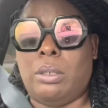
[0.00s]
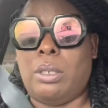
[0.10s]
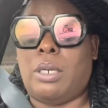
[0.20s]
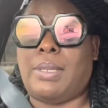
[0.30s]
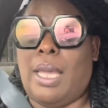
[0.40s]
You
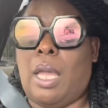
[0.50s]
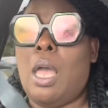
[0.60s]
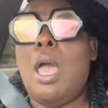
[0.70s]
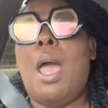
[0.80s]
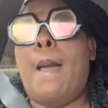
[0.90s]
know what I'm saying?
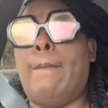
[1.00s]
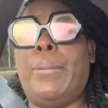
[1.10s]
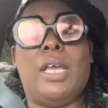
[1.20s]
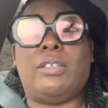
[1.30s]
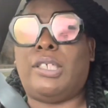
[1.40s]

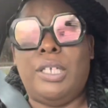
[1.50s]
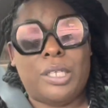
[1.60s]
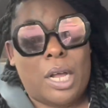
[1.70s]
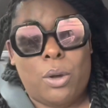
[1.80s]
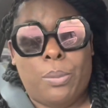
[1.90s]
But if she
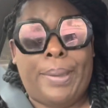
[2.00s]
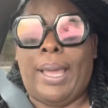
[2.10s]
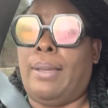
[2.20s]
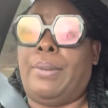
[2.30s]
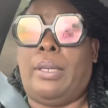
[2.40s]
don't, baby,